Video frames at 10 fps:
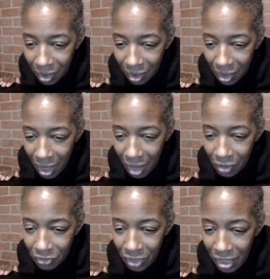I don't
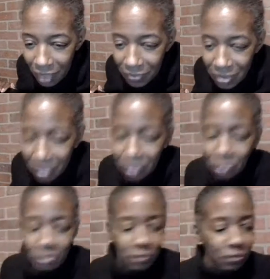think I've seen you
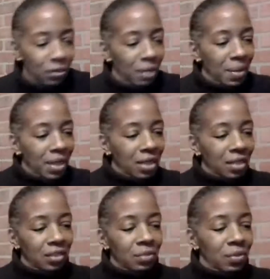before. Am I
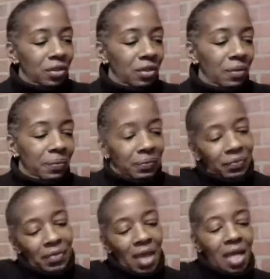connected with you?
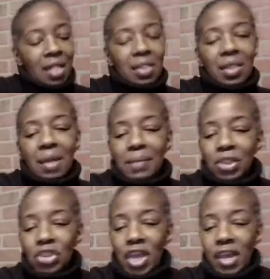Let me check.